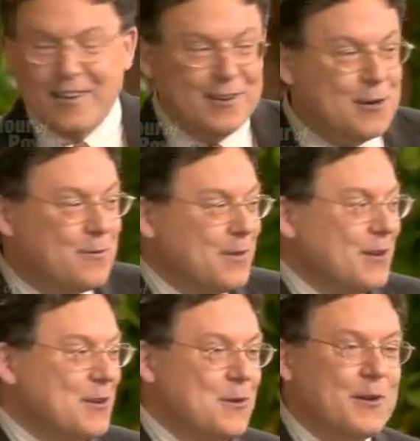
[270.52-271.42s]
over the
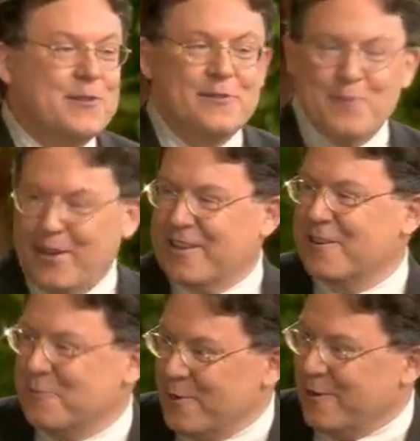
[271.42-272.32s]
course of my
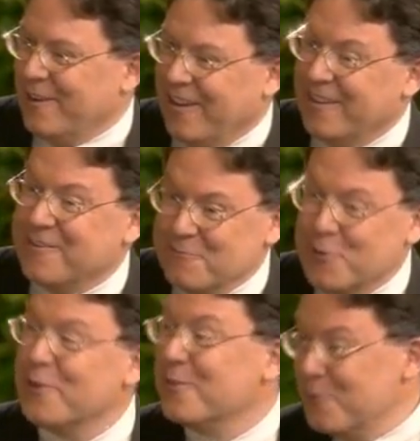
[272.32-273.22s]
career on
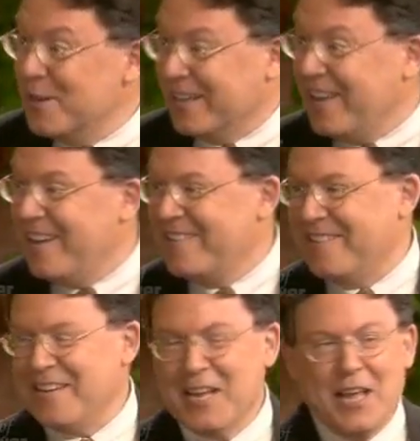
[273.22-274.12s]
more than one occasion.